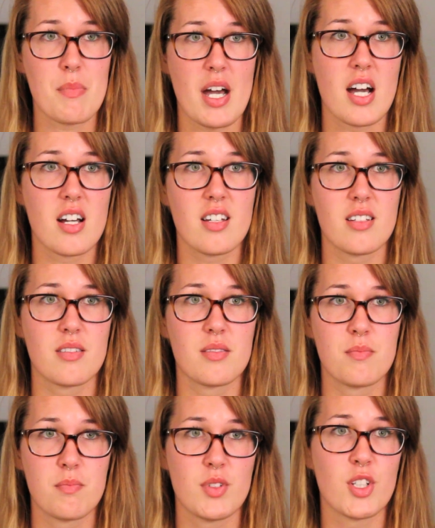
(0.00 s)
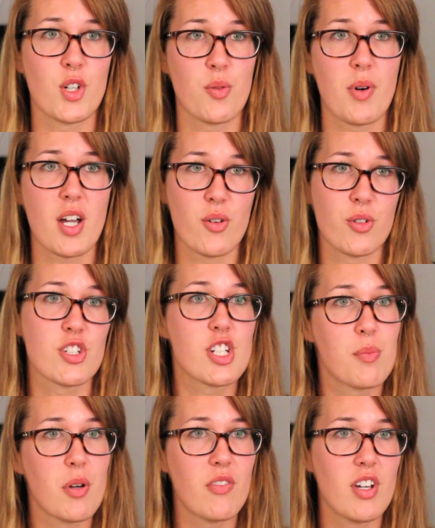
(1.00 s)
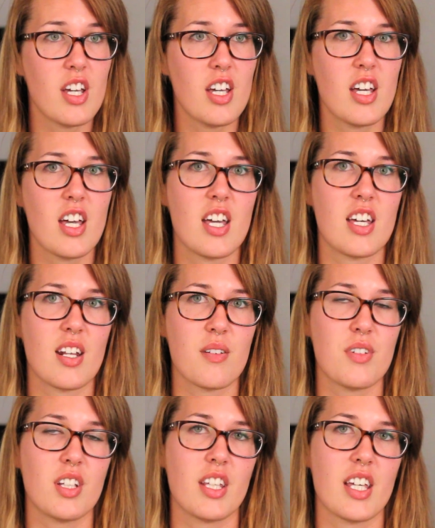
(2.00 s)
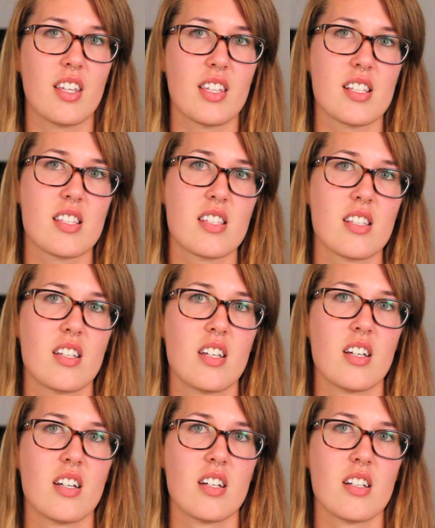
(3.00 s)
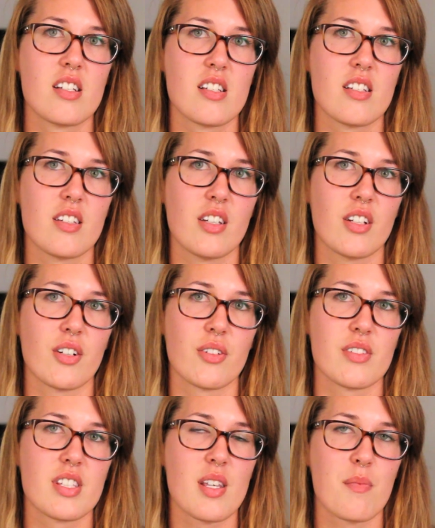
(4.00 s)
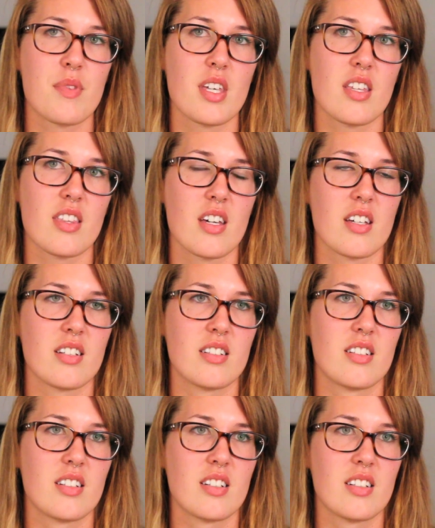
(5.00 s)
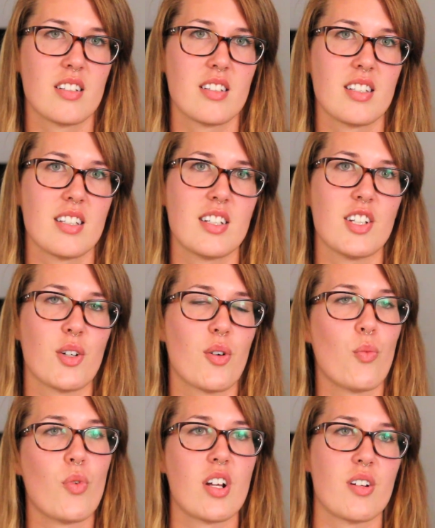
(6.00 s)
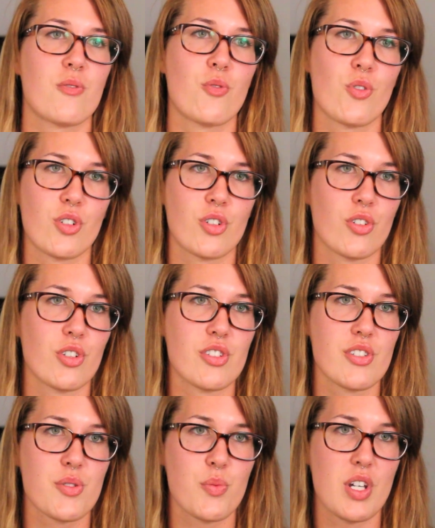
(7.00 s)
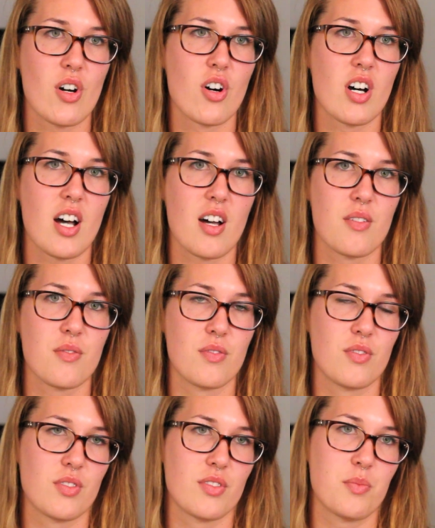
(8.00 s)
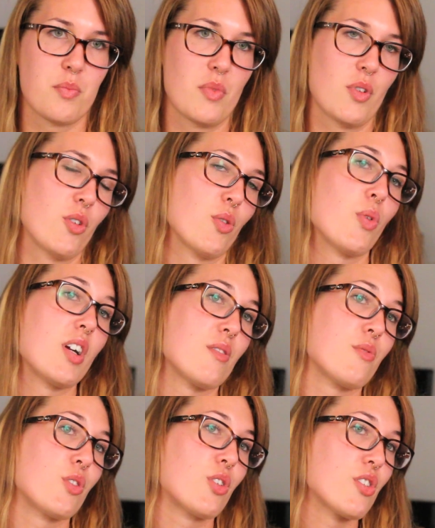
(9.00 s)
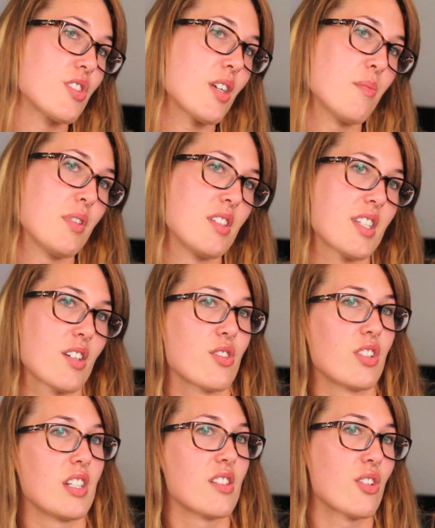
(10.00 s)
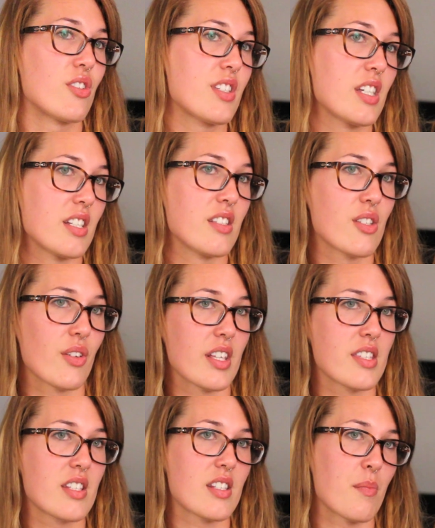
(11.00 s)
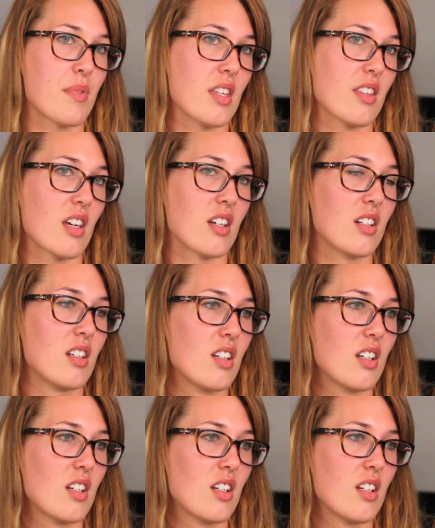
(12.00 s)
back, you know, my ownership of it, and I feel like that's, you know, something that, you know, 1 out of 4 girls, we all have or 1 in 4 girls have been sexually assaulted. So that's something that,